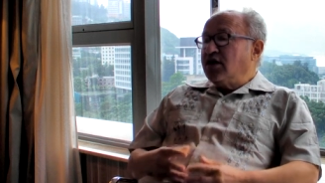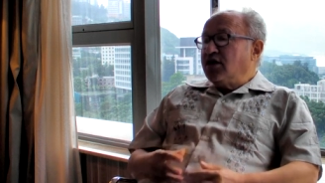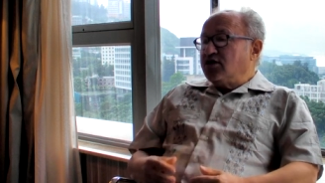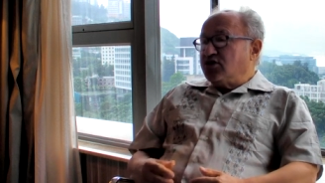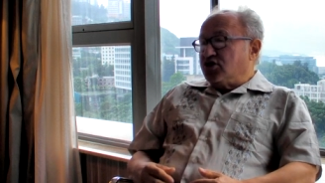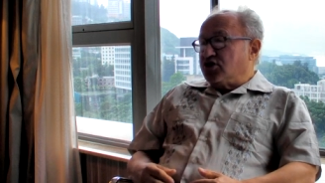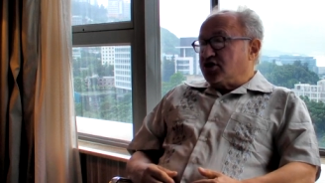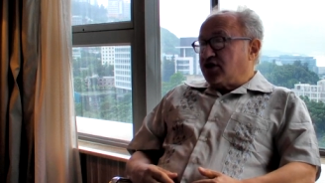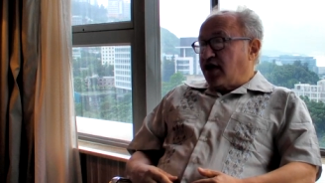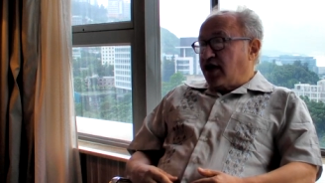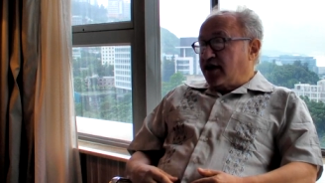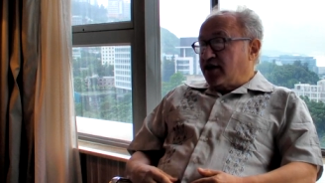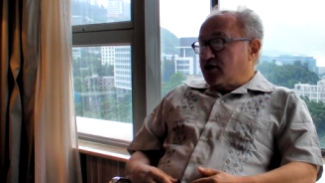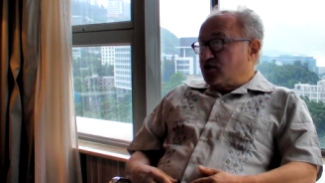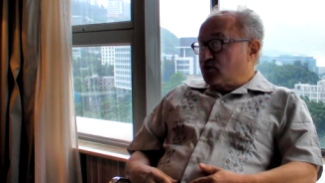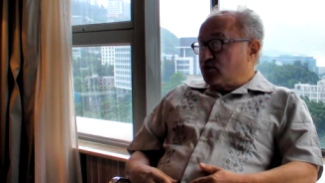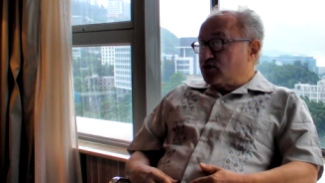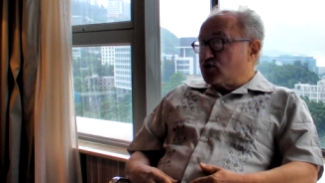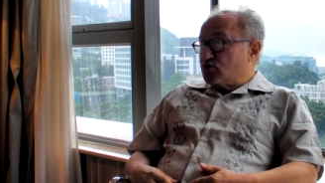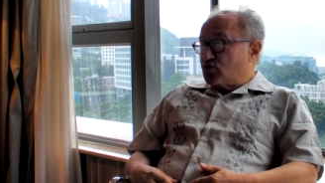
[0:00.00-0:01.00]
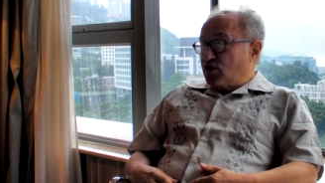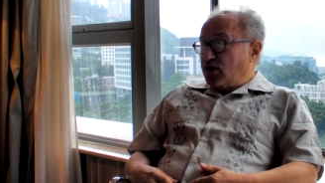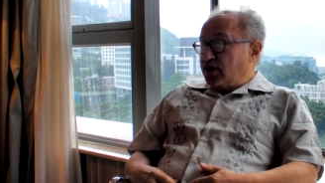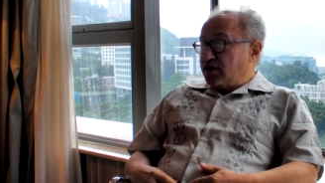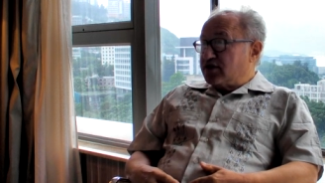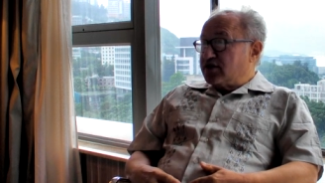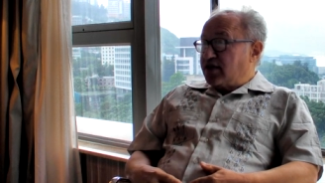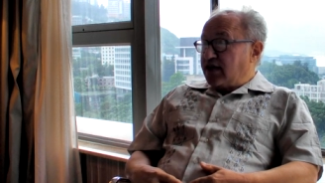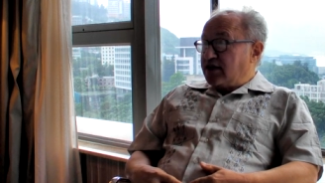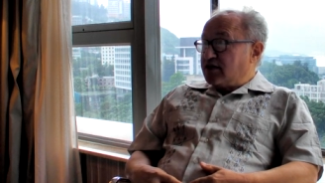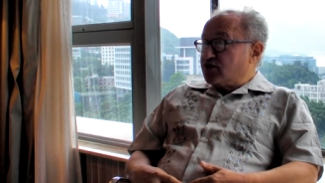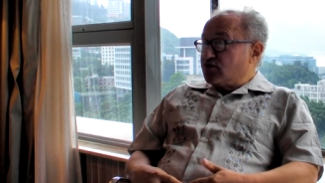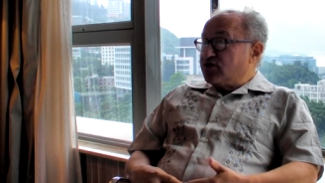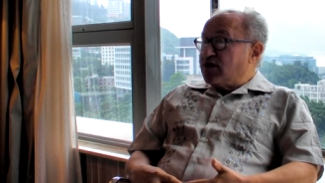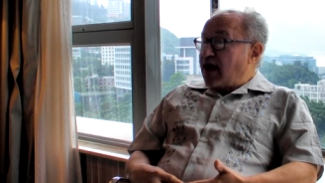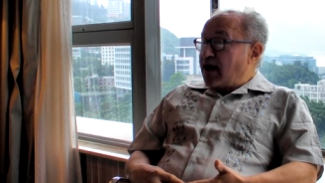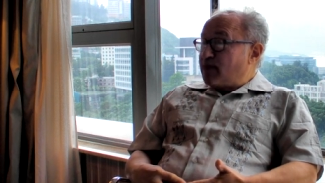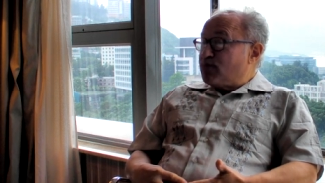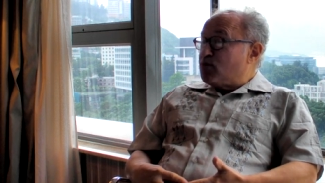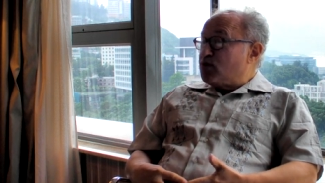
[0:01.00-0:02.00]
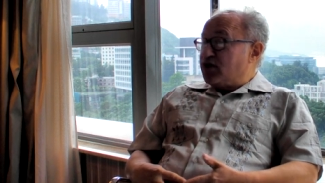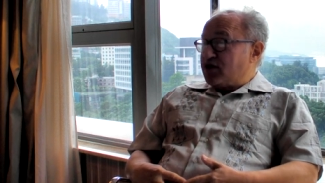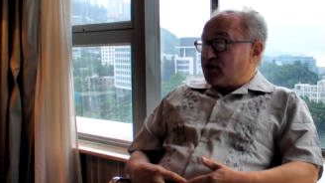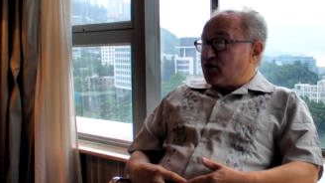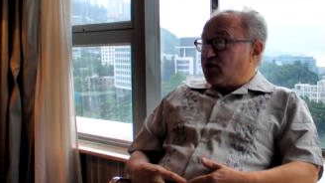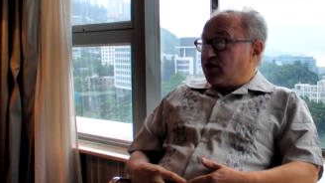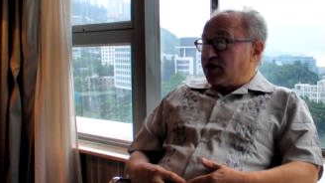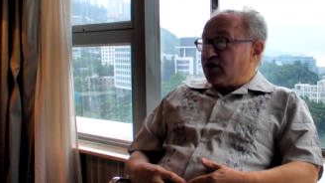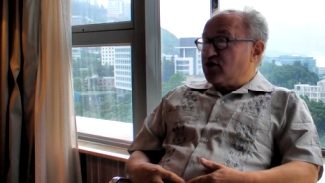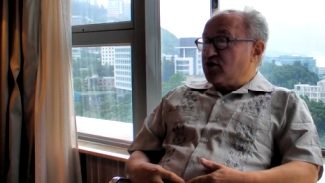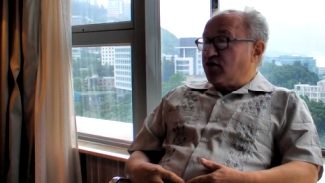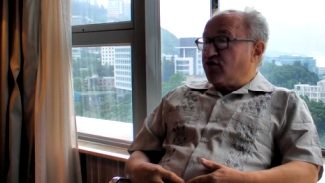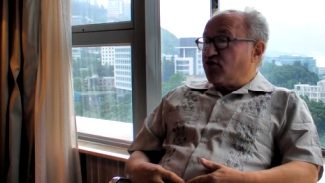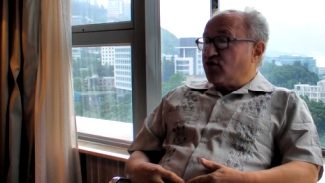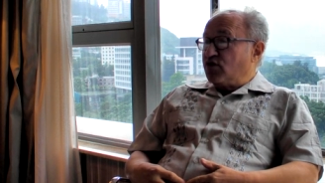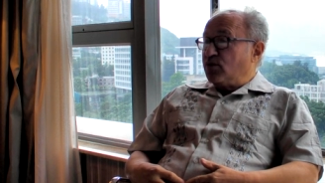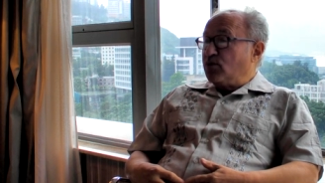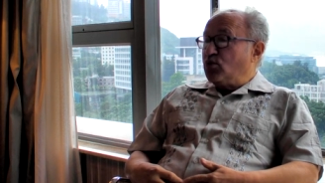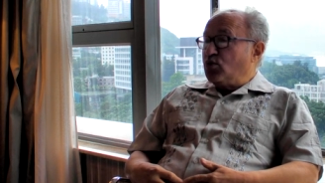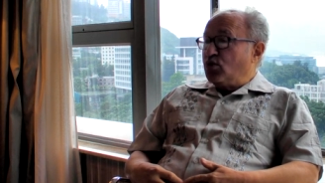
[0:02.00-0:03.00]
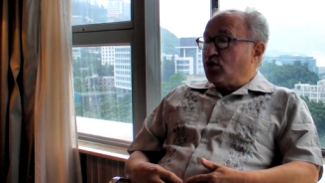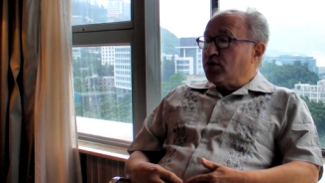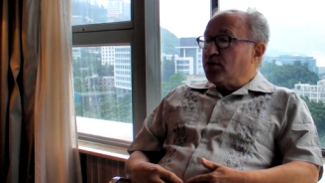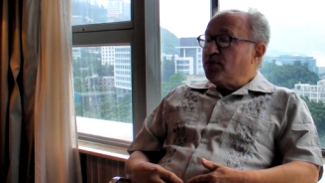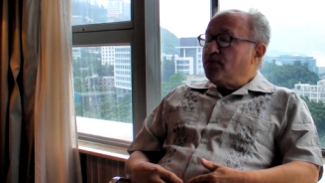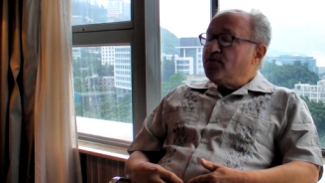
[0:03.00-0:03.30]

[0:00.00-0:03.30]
societies with strong states are not particularly good for the poor.